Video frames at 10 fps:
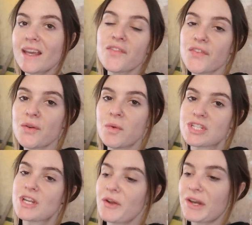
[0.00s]
If you
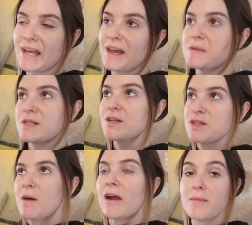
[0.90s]
watched our earlier episodes,
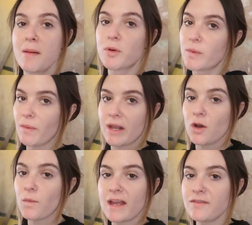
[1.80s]
you might remember we went
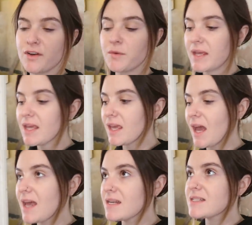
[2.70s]
away for a week
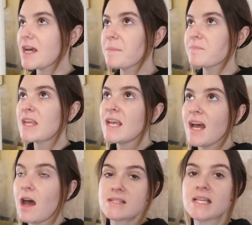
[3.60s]
and
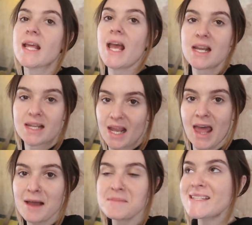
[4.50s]
our ceiling had
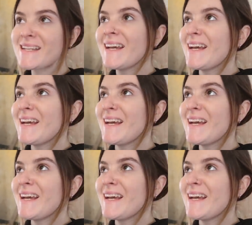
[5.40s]
collapsed.